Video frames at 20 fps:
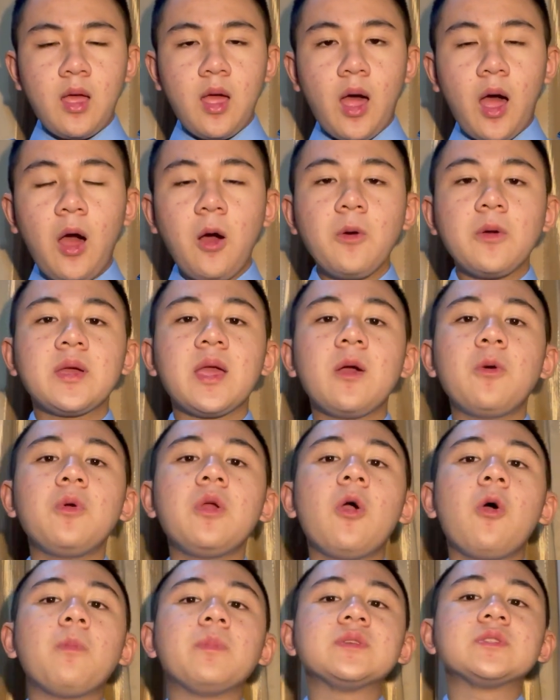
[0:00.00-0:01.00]
how can we
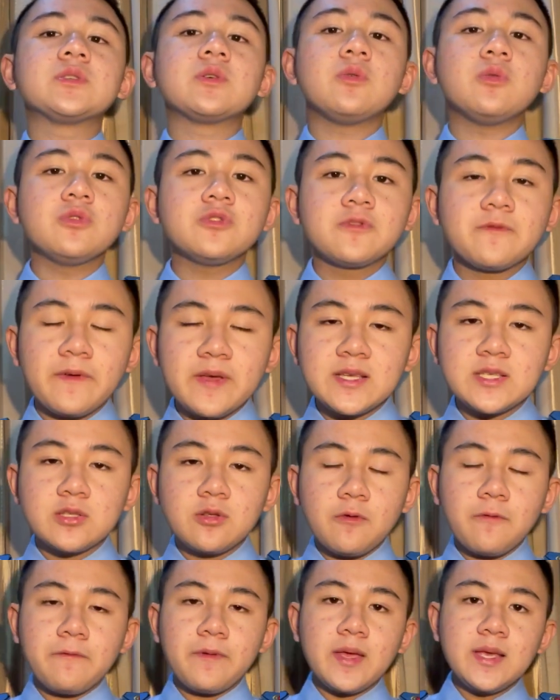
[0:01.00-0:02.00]
open schools face
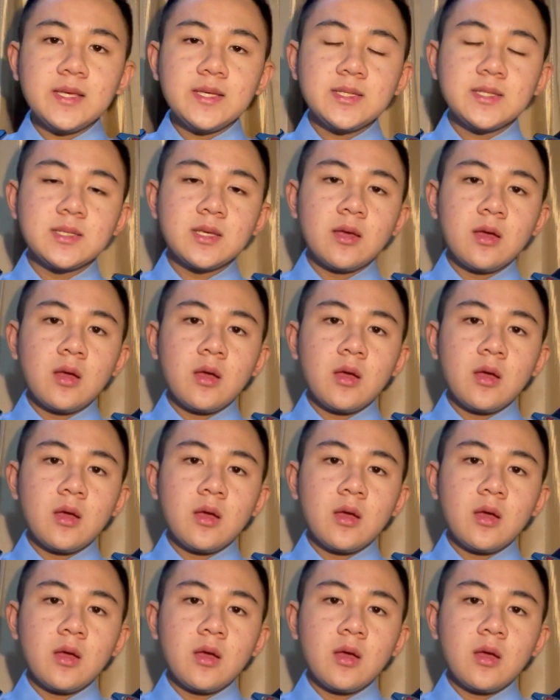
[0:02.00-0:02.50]
to face,